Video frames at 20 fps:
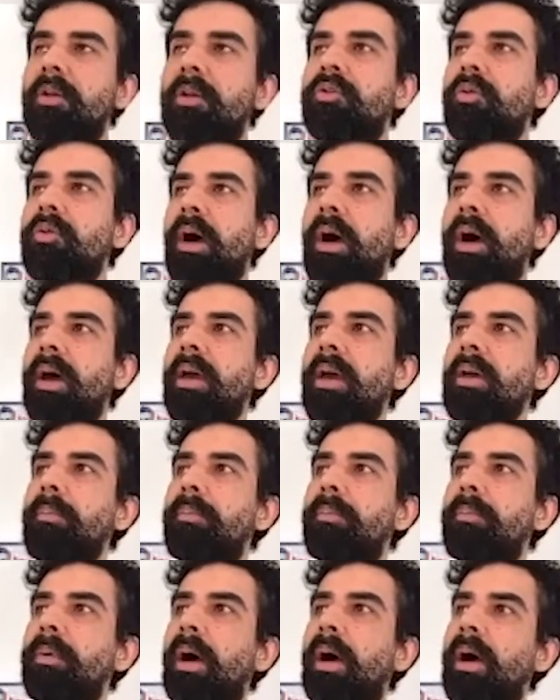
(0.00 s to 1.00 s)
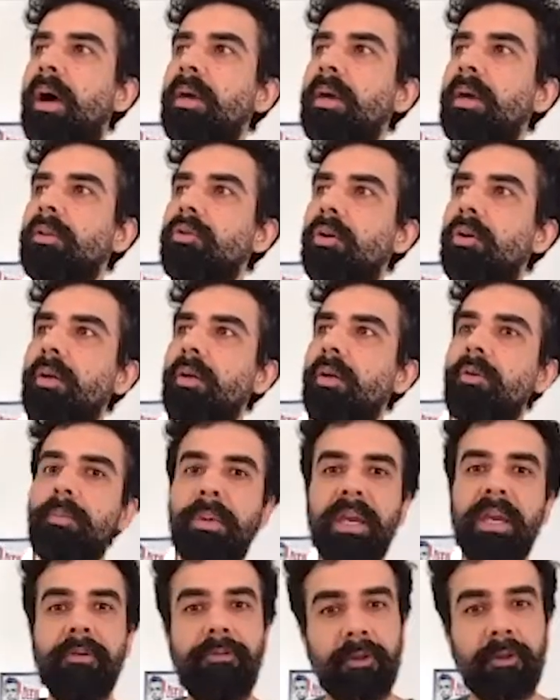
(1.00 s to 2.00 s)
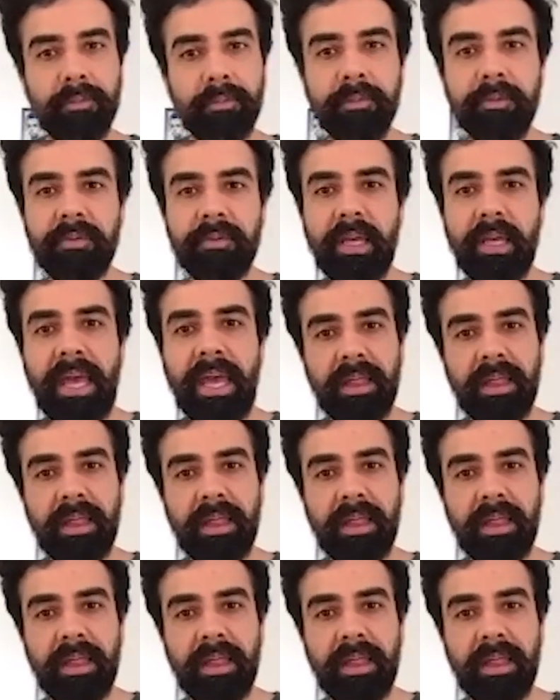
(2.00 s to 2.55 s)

So I thought I would make films